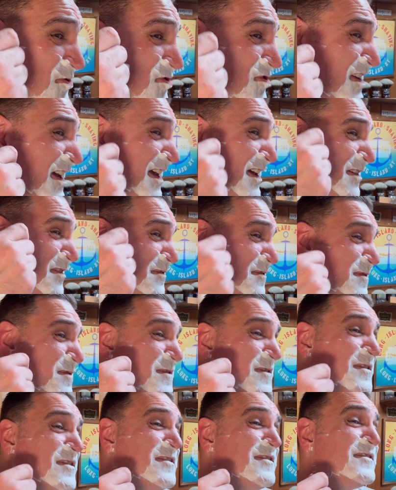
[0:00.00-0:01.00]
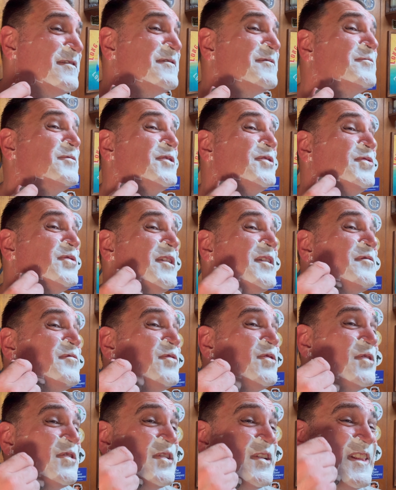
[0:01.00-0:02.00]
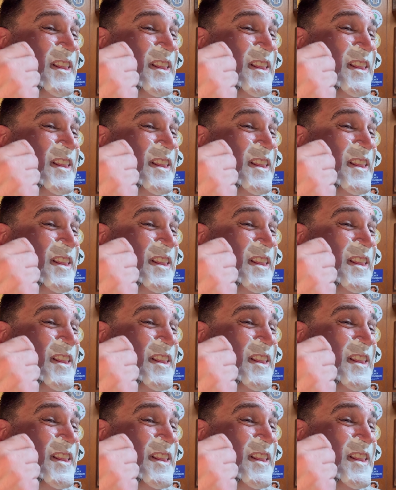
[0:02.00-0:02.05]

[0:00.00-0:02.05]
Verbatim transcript: shave when you have really good